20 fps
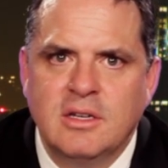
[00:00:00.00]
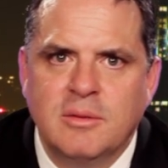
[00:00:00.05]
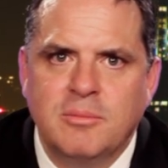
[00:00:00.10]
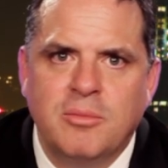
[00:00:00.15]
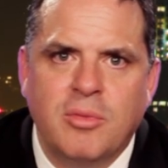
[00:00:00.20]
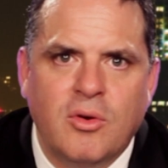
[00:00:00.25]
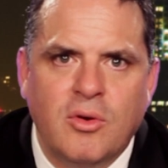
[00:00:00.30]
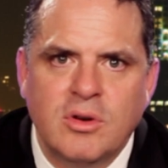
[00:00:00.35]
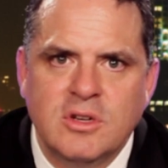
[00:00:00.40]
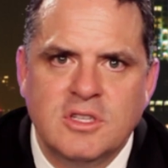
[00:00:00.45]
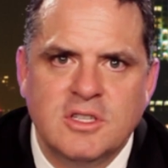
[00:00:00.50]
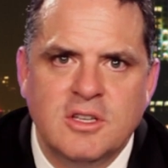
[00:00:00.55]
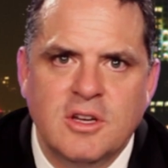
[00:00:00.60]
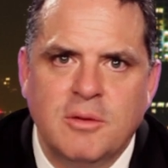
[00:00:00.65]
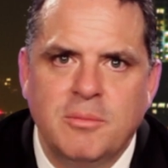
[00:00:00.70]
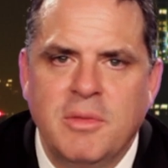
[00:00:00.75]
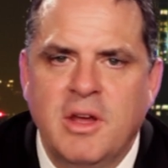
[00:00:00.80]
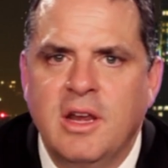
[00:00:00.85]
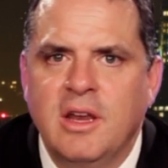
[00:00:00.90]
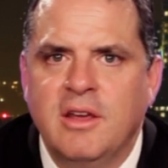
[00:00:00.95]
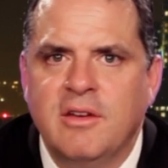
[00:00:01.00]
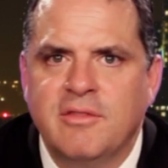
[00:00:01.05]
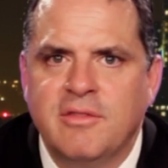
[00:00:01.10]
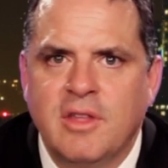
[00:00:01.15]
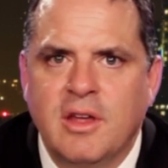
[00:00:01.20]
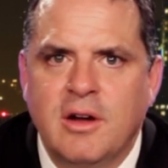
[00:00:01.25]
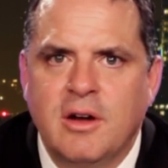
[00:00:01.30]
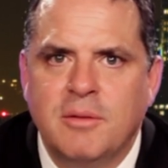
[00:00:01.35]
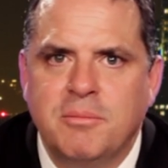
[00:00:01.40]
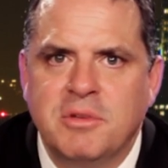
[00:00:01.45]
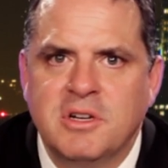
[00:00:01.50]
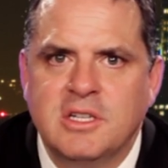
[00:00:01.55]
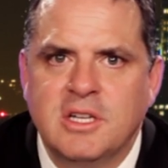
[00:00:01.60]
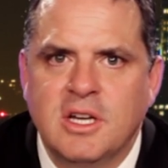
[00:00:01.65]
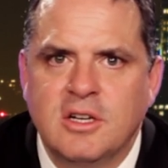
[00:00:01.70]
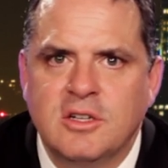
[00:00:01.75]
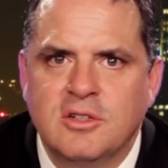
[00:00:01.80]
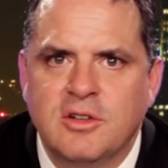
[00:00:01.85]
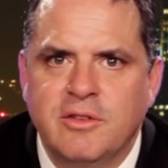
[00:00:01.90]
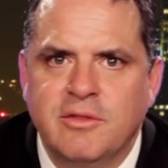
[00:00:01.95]
abort so many of their
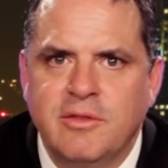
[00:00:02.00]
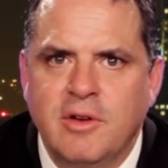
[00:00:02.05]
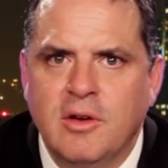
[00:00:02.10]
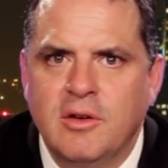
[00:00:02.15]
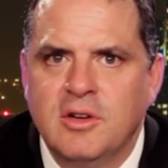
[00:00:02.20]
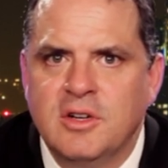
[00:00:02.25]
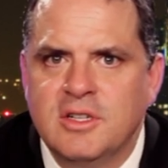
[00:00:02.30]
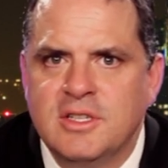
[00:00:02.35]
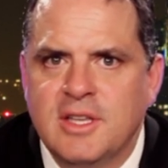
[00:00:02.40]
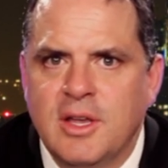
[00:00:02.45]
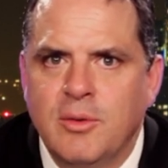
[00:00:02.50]
potential voters,